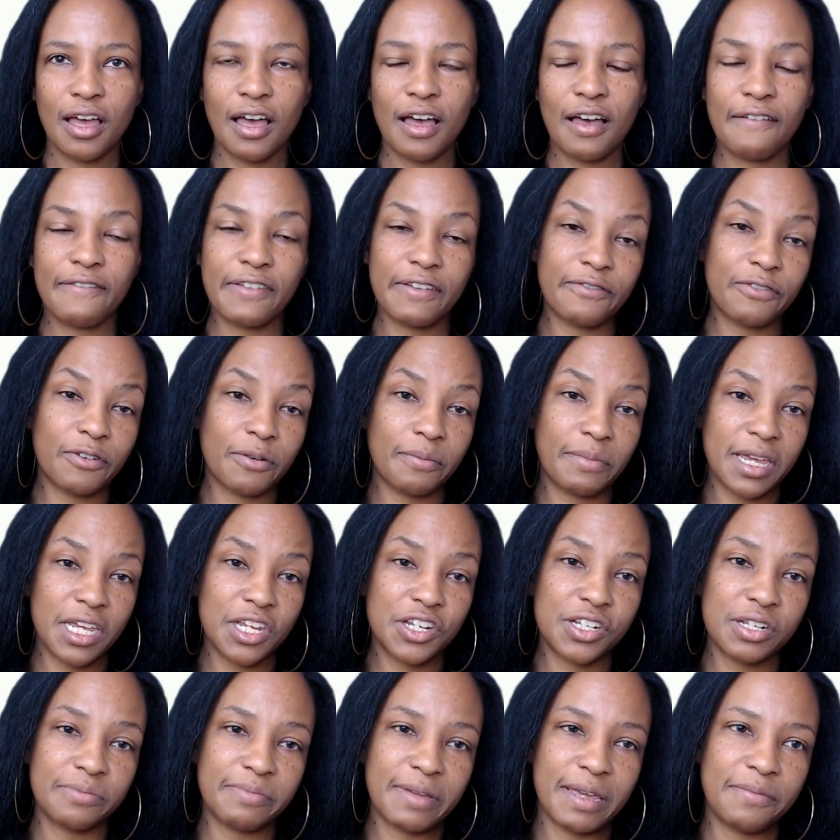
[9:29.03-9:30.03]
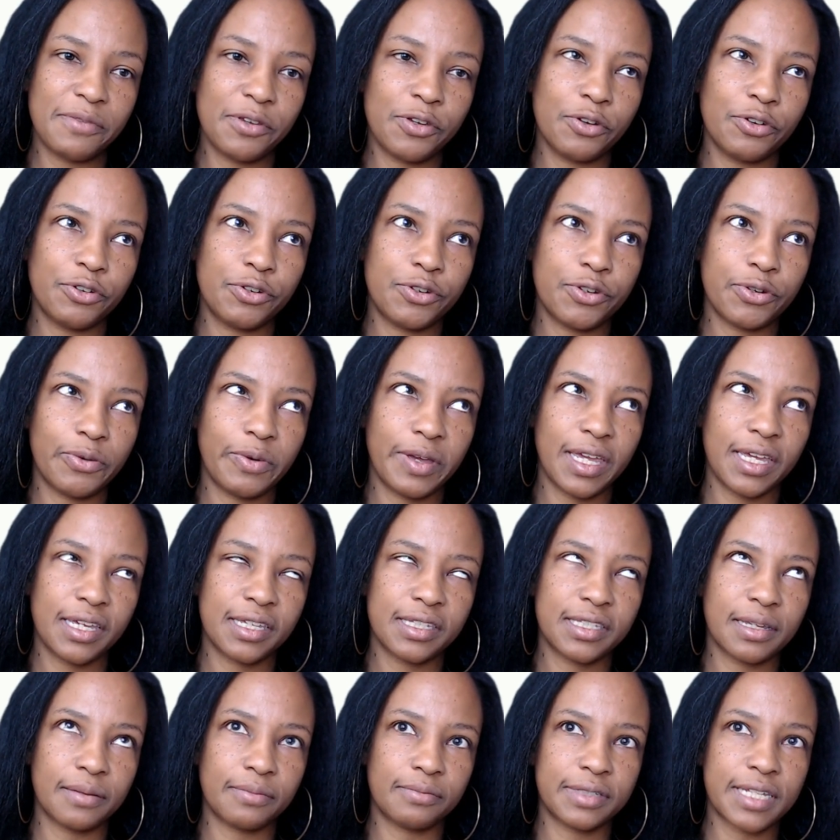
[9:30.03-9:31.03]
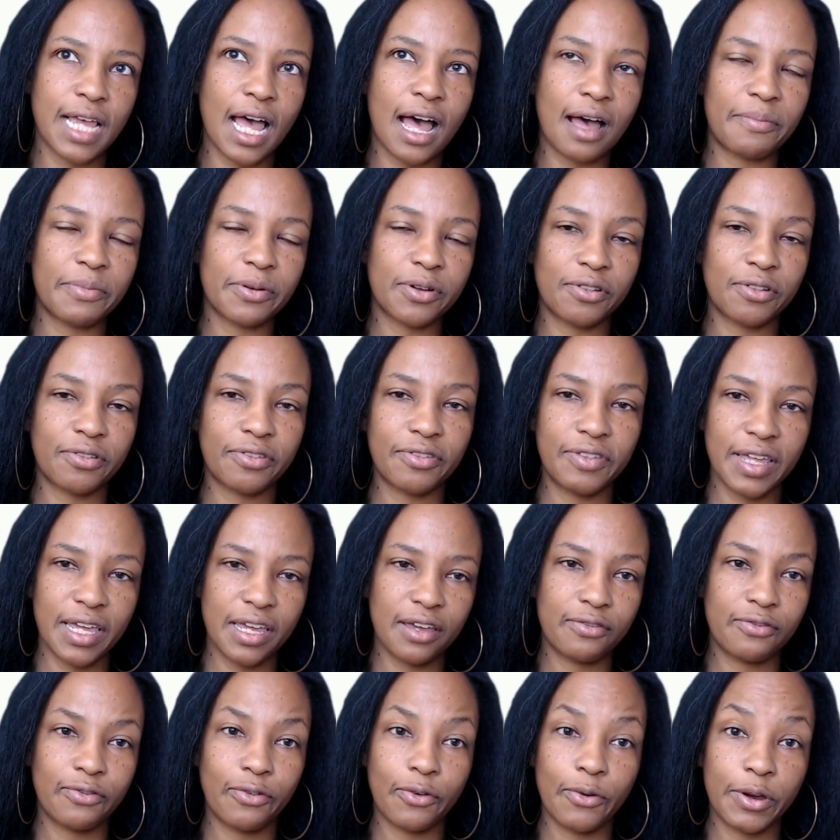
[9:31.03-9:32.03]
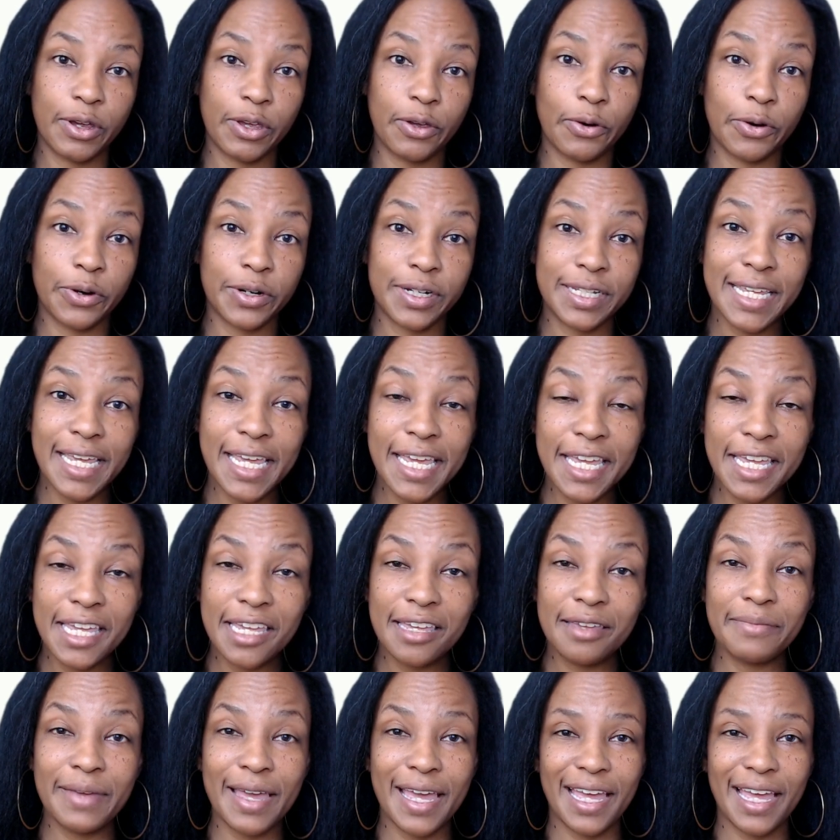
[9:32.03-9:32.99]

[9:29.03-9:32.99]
of information, maybe you're doing some topical thing for your team